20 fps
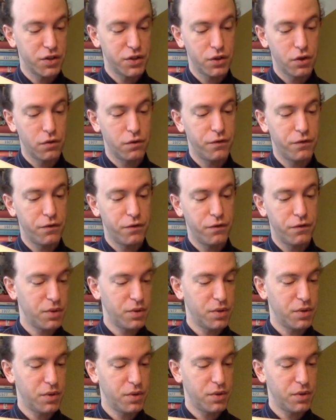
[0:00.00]
so
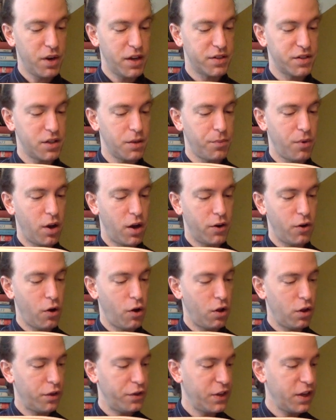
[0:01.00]
visibly impressed upon
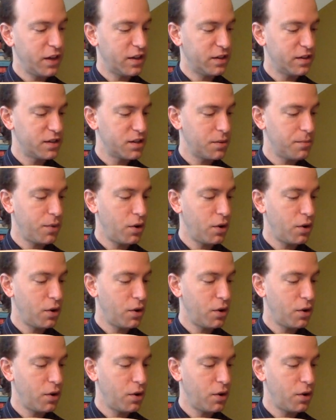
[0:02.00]
all things,